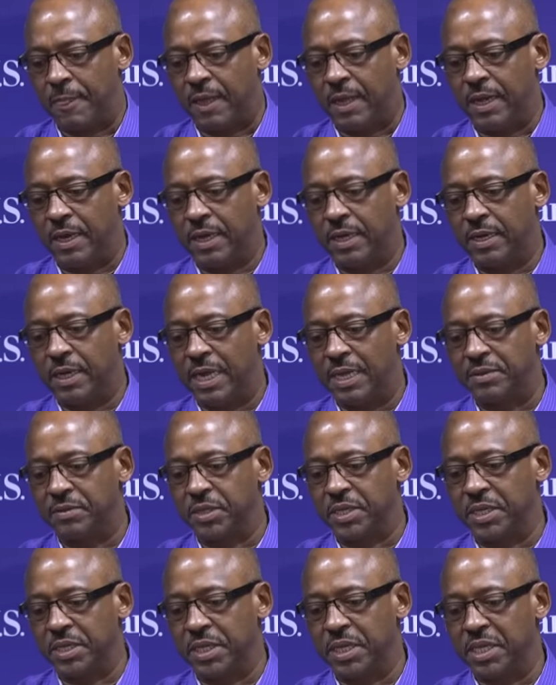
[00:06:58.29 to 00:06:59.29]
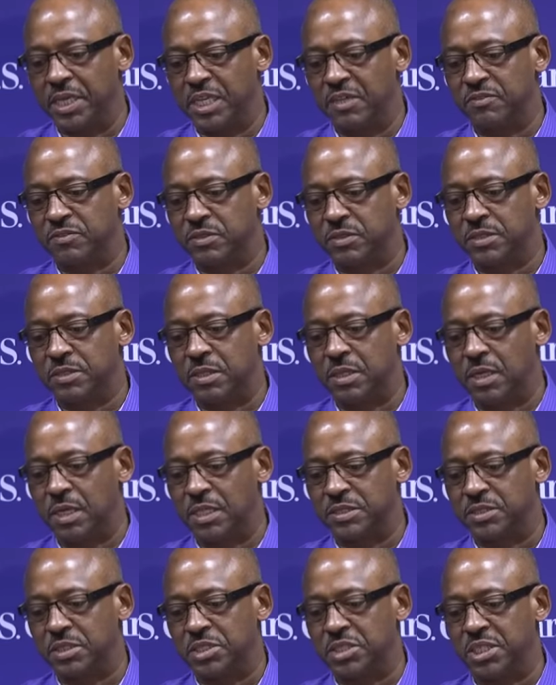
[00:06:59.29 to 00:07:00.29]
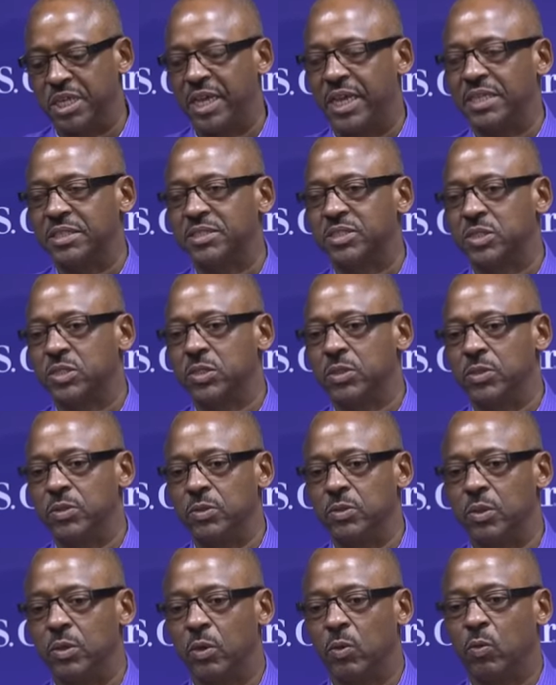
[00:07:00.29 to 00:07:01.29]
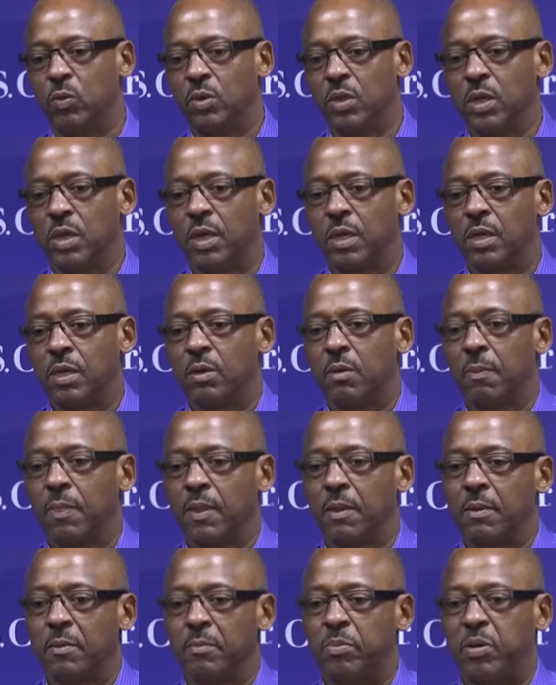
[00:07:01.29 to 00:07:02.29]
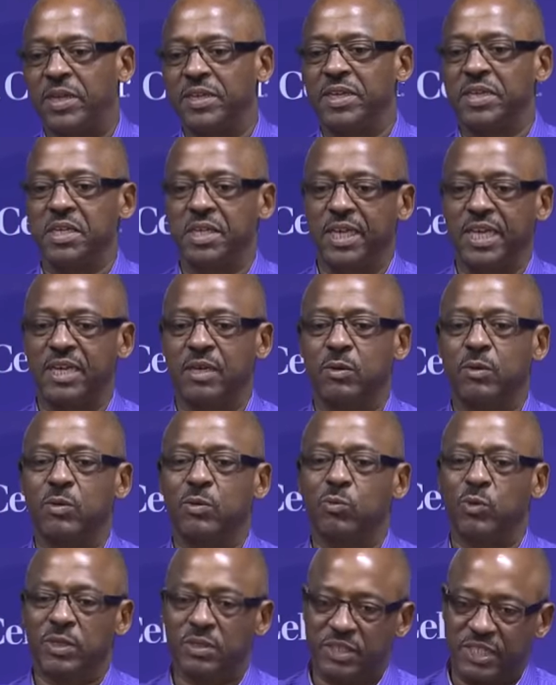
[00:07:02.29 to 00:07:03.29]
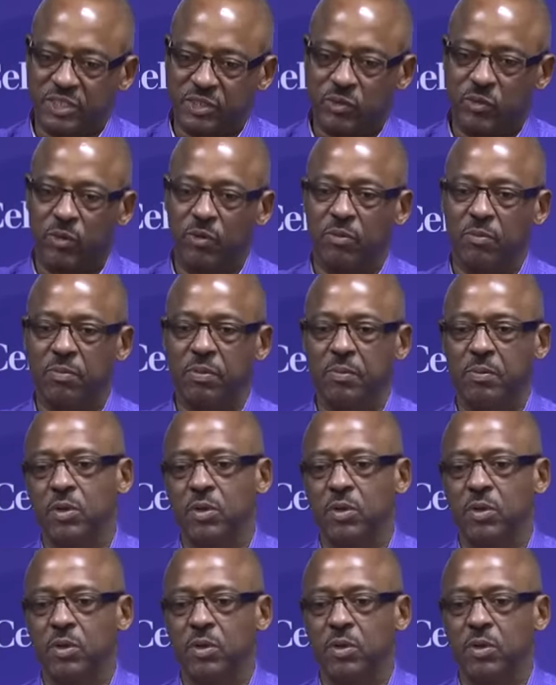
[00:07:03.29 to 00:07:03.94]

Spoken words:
And I think it gives us a chance to play again with this group